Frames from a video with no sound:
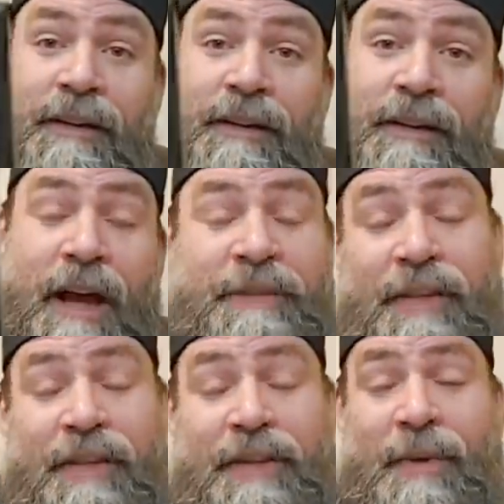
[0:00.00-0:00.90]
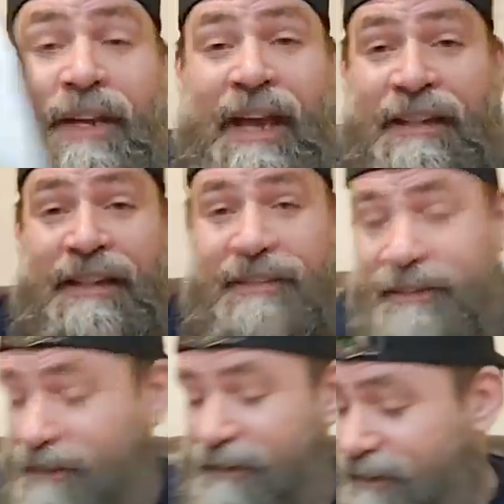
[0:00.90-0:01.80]
I'm telling you what, guys,
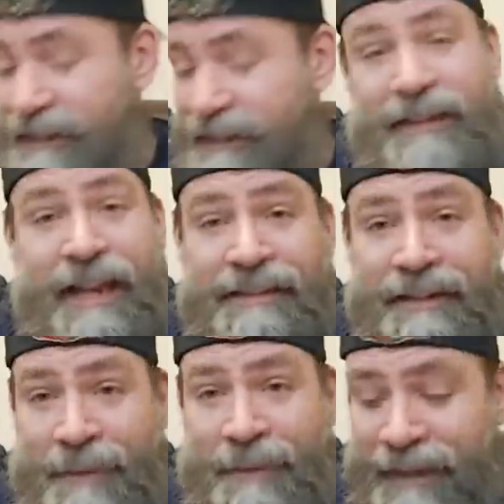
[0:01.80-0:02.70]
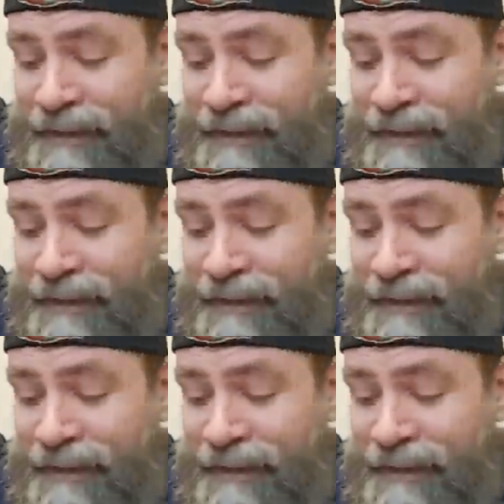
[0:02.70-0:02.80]
these guys that are making these